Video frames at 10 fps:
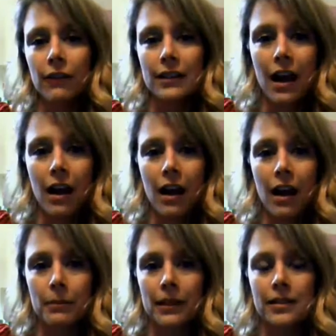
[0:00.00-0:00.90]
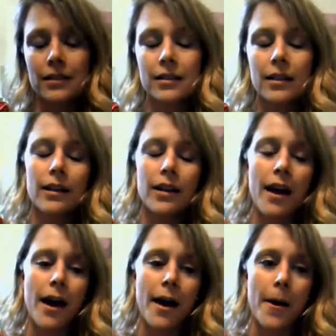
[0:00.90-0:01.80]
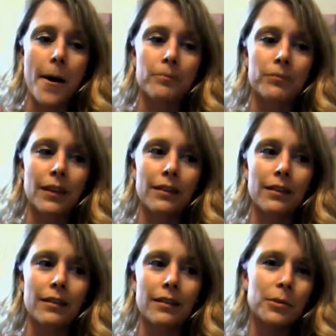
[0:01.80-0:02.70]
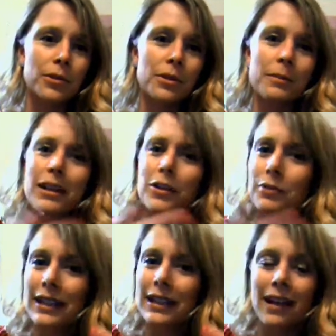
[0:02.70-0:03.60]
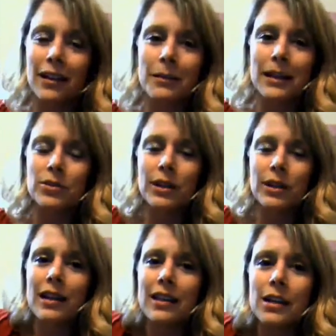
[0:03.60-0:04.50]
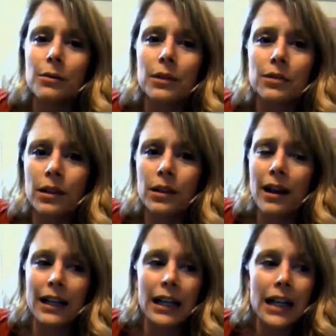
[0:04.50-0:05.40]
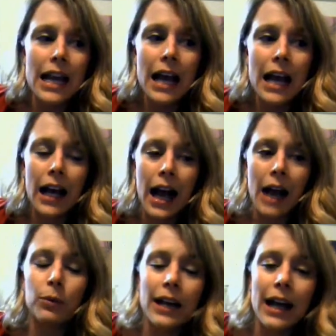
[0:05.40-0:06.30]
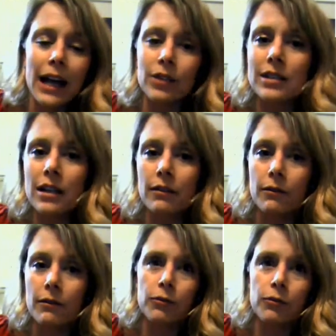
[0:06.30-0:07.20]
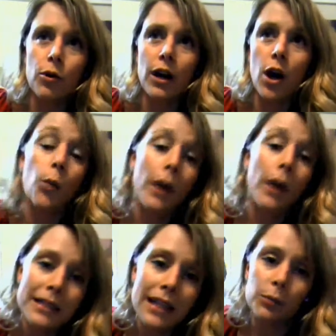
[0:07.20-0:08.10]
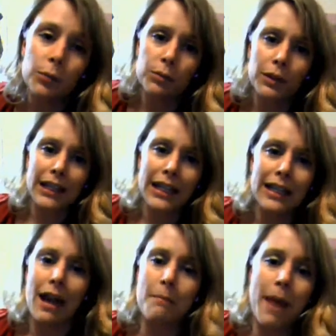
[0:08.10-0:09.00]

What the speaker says: on top is supposed to be the green element. So I think it worked really well, and I would not use it for a website where you really need that